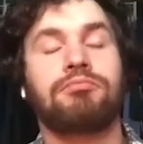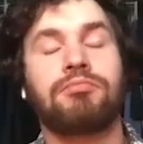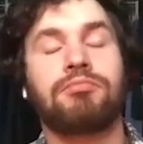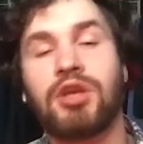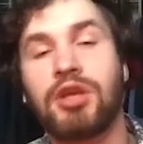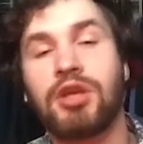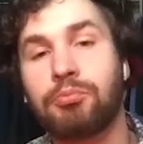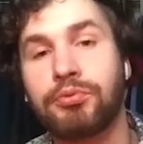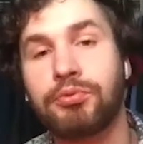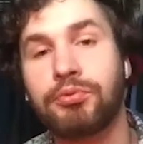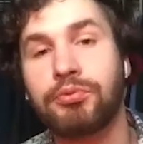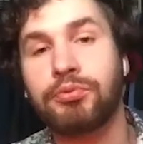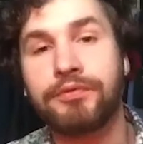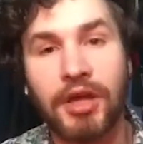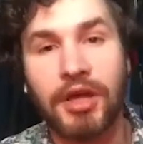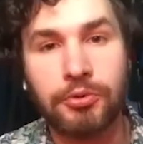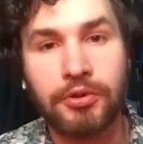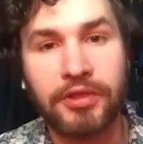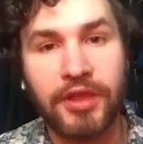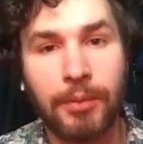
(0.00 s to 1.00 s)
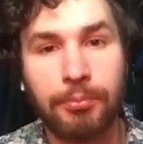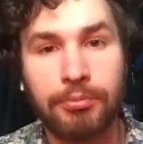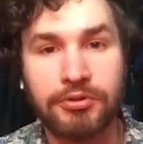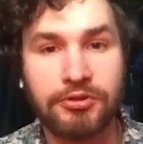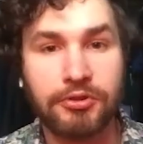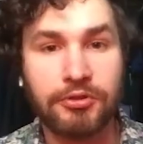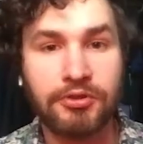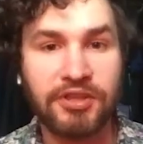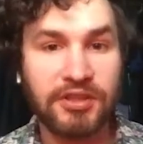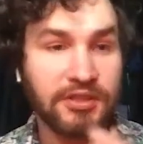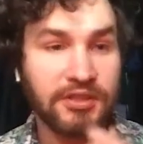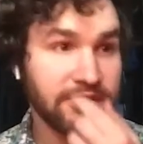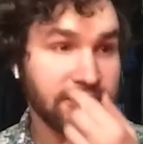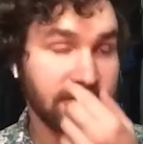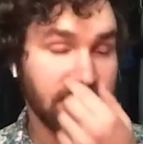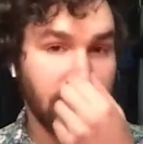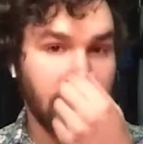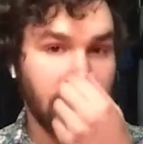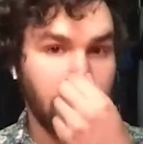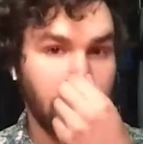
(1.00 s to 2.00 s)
can provide you with opportunities